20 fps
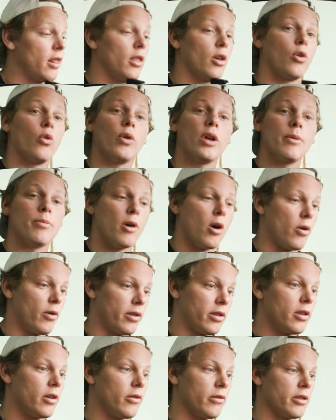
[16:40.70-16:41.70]
the Guibo and
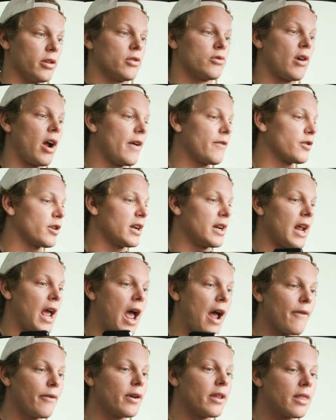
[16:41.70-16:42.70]
you know, in the drivetrain,
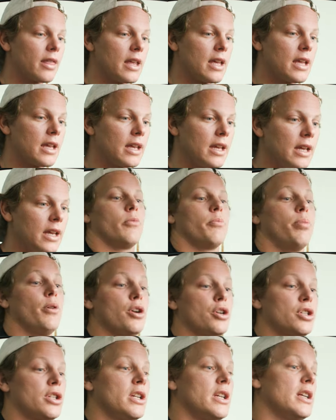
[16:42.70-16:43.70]
everything, the
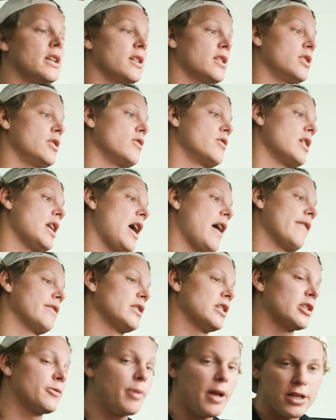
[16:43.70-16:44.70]
bushings, you can have
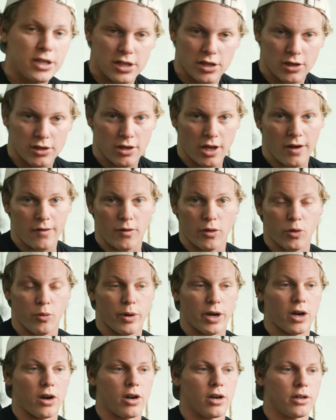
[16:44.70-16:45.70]
suspension instead of all the
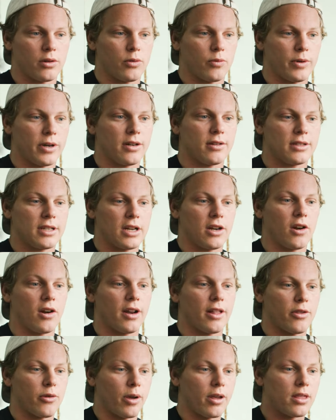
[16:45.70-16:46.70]
wear on wear and tear on
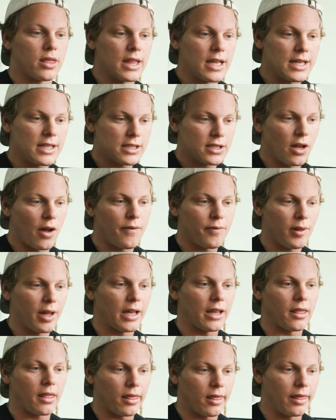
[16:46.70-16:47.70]
it. So I think stuff
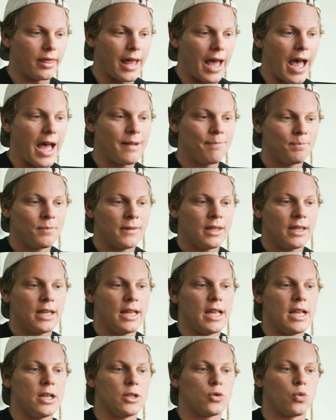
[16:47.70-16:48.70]
like that
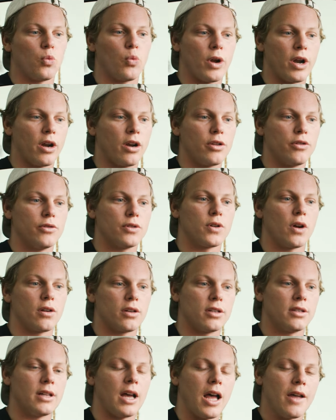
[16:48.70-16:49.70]
is where you start
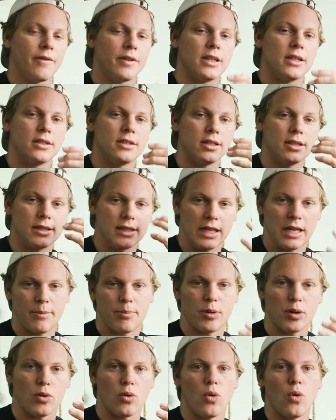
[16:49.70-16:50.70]
to dive into
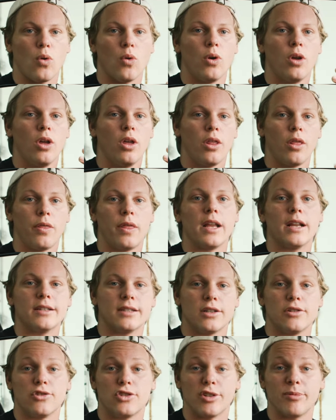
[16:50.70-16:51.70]
typical things
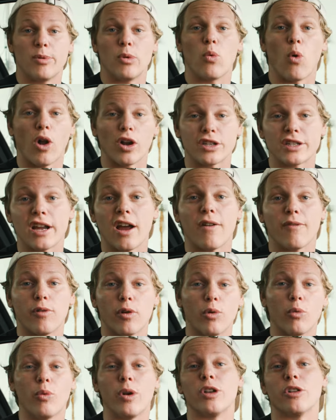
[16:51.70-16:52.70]
that you should be watching out for
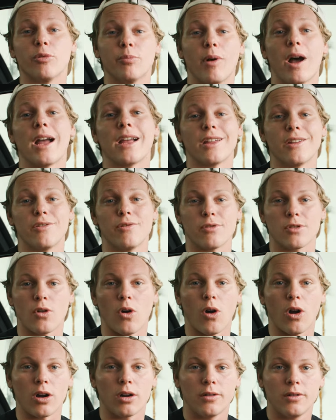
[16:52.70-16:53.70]
when you're buying a used
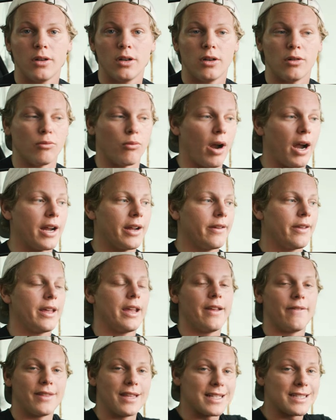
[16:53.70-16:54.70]
car right?
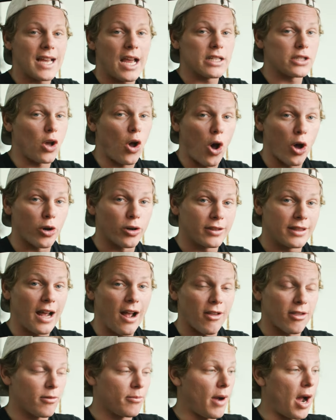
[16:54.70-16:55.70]
If this has
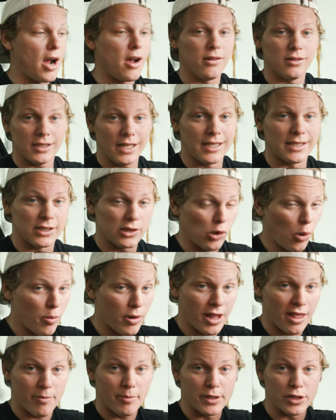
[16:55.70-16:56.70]
100,000 miles and someone
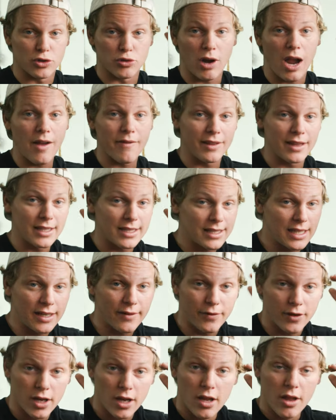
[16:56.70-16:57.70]
has been driving this
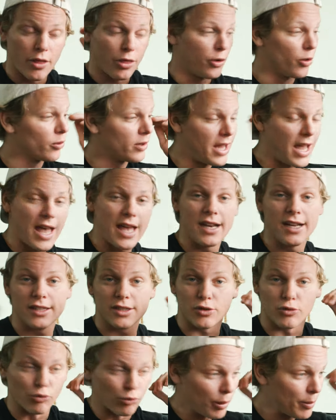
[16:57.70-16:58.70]
thing through canyons
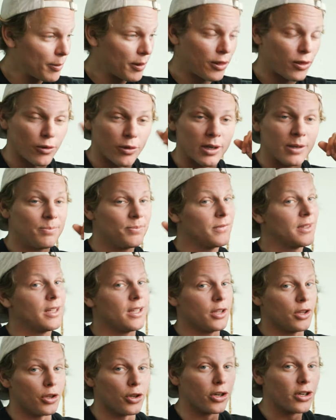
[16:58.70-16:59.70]
and ripping through it,
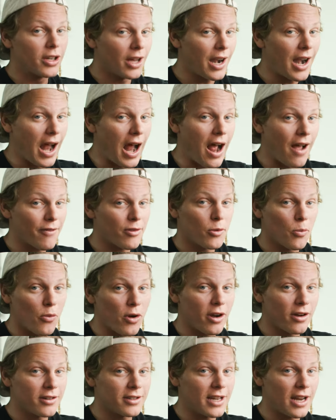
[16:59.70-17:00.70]
you're going to have some
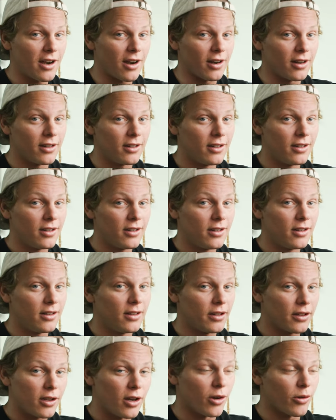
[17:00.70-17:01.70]
wear and tear.
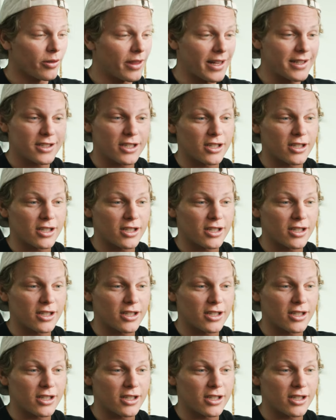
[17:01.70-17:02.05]
You know, that's